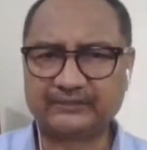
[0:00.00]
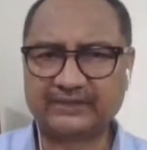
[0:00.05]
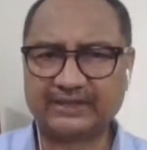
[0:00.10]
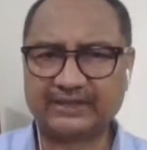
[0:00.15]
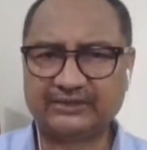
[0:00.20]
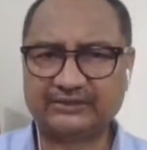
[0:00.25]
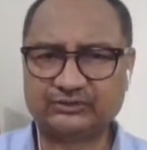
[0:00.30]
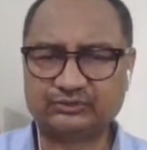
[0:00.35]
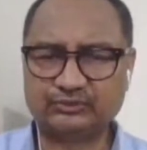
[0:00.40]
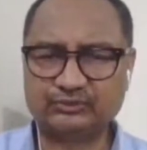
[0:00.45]

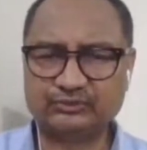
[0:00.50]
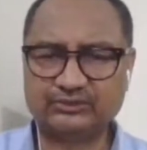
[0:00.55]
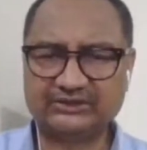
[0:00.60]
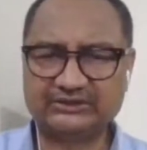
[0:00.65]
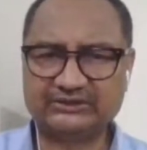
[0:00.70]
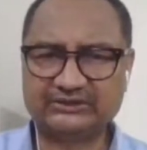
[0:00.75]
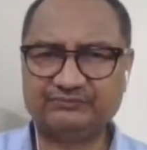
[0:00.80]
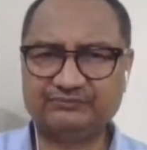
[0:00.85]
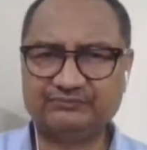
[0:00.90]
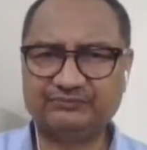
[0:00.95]
And so
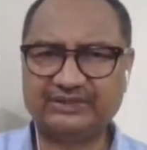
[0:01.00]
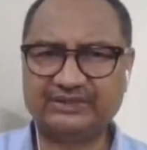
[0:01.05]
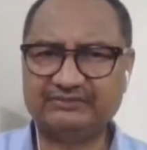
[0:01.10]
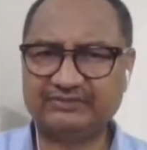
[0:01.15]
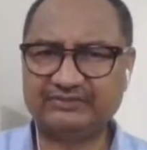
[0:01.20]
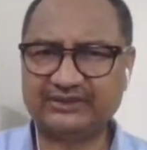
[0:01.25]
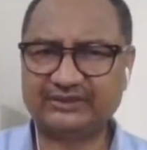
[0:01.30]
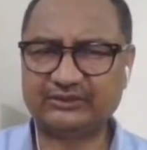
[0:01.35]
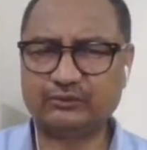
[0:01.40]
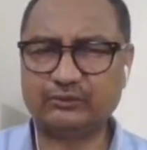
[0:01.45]
this very,
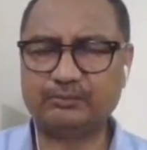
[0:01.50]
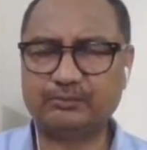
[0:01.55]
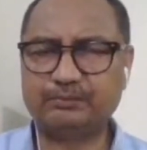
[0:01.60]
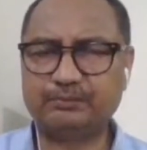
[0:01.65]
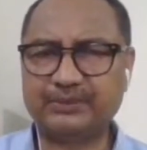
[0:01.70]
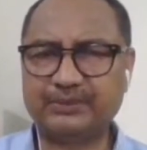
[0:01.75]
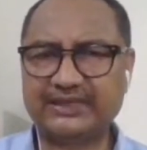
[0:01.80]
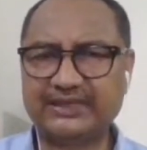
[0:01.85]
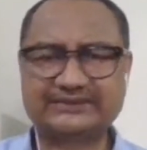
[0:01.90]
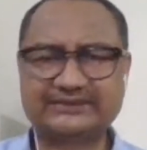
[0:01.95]
very
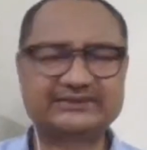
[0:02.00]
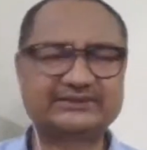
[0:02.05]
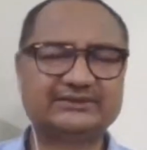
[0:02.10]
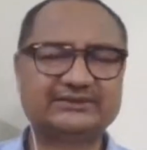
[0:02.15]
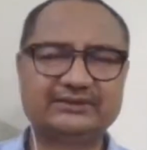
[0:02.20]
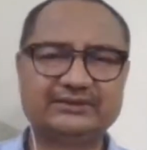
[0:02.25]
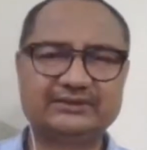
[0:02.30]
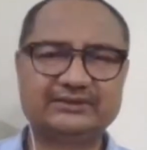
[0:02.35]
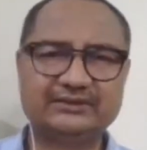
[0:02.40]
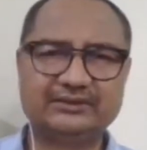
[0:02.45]
complex
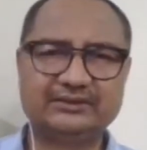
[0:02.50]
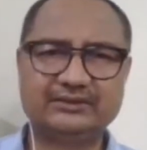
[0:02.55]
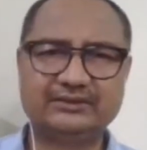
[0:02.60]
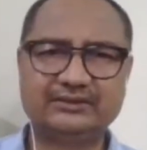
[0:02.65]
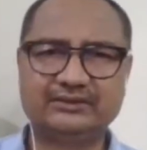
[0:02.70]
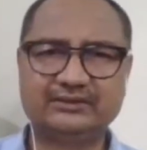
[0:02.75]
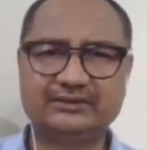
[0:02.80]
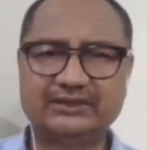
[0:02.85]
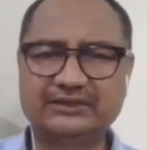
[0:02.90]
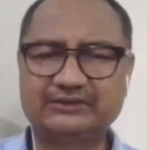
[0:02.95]
uh,
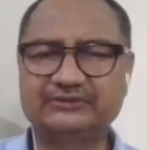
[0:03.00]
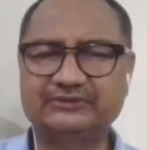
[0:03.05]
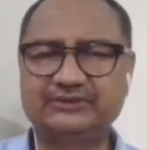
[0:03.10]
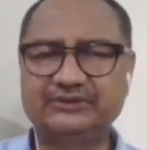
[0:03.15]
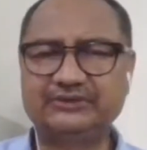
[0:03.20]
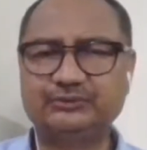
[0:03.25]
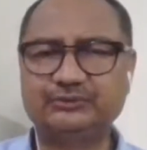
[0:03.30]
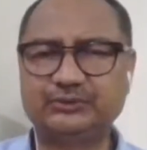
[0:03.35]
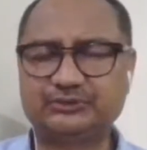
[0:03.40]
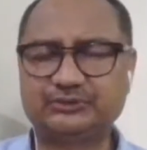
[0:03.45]
country
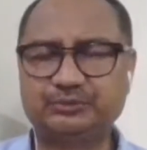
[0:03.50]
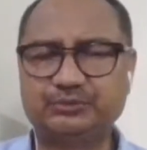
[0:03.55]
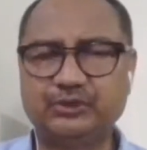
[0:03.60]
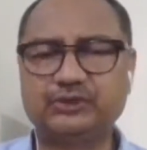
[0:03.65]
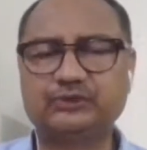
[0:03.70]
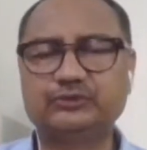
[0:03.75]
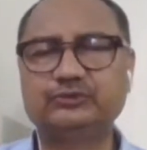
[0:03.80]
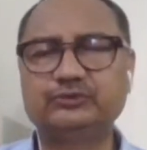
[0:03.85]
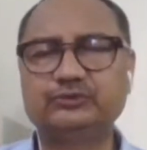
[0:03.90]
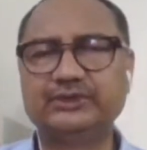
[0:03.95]
was
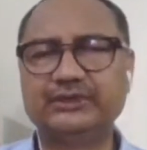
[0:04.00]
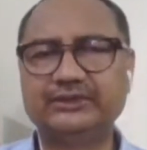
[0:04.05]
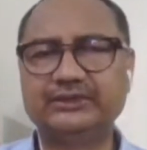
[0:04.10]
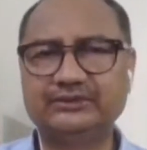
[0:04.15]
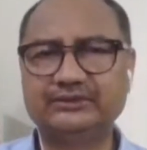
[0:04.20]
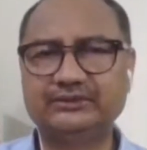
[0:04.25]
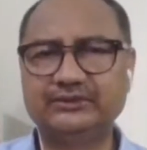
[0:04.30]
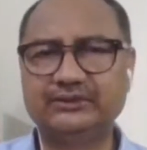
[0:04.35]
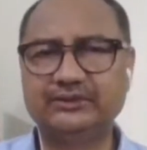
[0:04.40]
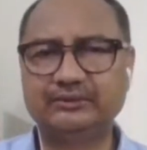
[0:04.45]
brought
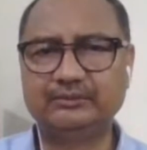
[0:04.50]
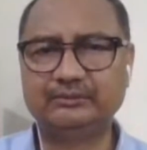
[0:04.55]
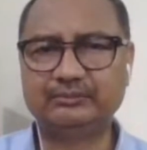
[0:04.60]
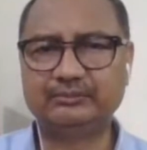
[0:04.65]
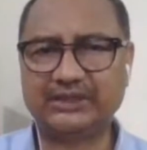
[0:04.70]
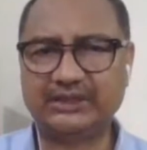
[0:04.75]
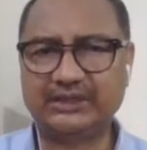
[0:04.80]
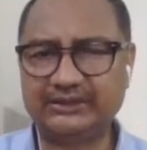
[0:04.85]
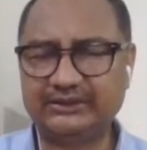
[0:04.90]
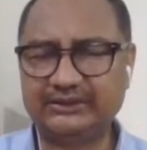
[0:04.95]
together
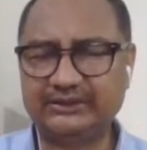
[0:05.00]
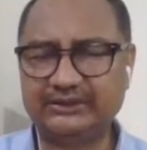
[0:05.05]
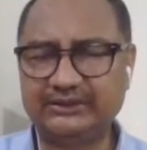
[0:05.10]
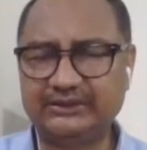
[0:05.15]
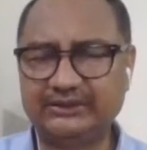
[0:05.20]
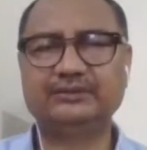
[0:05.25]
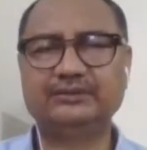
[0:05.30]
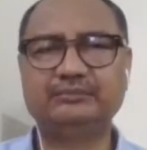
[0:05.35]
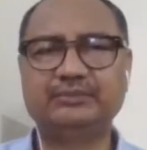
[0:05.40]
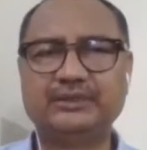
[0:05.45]
by
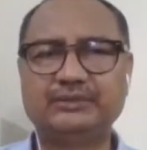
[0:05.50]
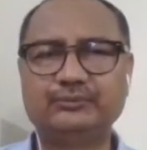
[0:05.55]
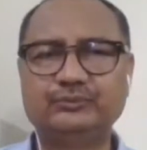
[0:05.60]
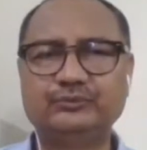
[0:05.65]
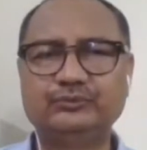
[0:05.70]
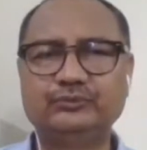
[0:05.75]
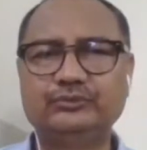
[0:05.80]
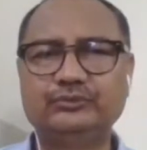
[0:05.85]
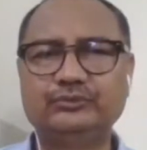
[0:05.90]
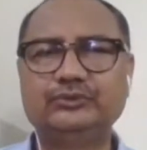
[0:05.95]

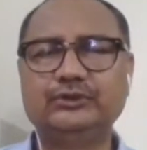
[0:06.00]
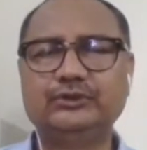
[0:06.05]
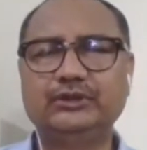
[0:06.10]
Bapu,